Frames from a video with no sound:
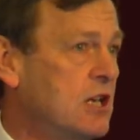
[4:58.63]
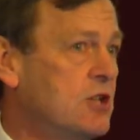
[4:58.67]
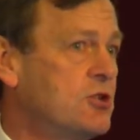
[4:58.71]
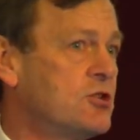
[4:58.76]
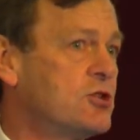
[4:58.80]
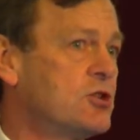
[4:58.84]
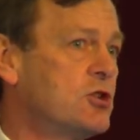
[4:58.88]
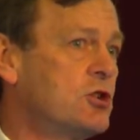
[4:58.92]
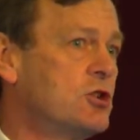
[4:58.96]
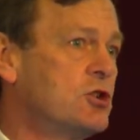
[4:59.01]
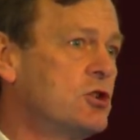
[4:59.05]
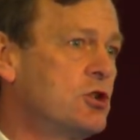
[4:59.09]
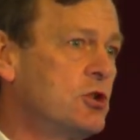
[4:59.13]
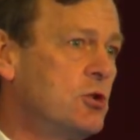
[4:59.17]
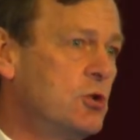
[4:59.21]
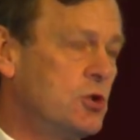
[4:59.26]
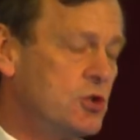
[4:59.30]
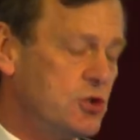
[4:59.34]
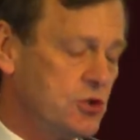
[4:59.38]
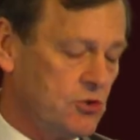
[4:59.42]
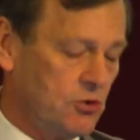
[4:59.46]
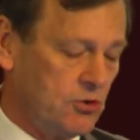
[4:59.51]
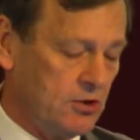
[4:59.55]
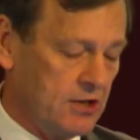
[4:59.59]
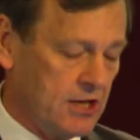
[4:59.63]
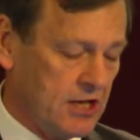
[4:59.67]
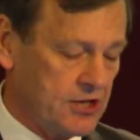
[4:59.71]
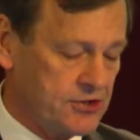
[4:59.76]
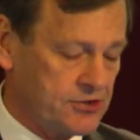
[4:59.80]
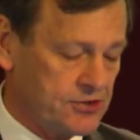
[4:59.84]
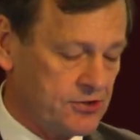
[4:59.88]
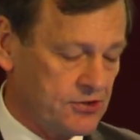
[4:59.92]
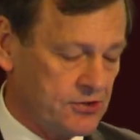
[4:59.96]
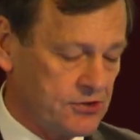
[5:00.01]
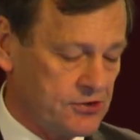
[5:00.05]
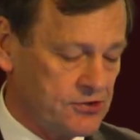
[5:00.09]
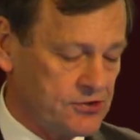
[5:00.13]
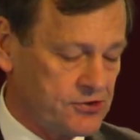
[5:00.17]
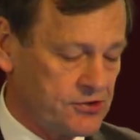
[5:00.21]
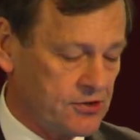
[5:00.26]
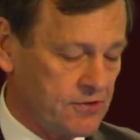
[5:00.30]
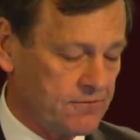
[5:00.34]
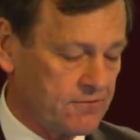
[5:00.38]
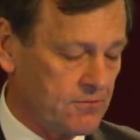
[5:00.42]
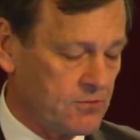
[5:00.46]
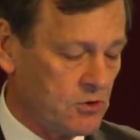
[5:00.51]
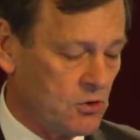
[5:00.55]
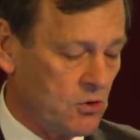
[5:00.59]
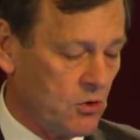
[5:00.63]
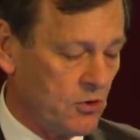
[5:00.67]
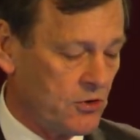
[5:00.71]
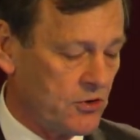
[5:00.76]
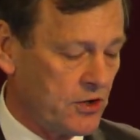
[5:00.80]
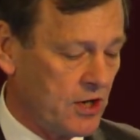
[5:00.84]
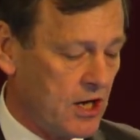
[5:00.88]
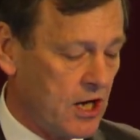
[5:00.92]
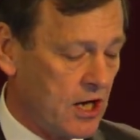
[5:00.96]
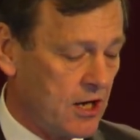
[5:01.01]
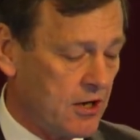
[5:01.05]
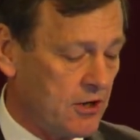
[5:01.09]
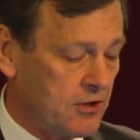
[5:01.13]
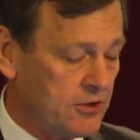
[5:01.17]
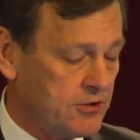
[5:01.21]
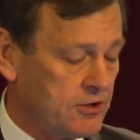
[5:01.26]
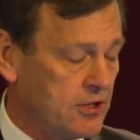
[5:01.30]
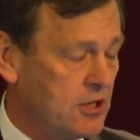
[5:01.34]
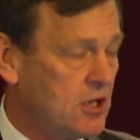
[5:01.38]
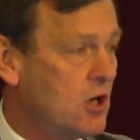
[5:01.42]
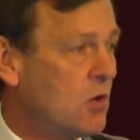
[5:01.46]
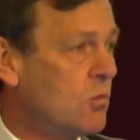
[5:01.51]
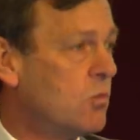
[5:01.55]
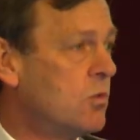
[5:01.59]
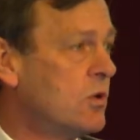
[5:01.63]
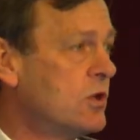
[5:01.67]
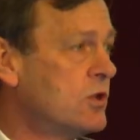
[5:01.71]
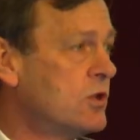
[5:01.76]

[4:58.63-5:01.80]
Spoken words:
institutional lessons from Northern Ireland were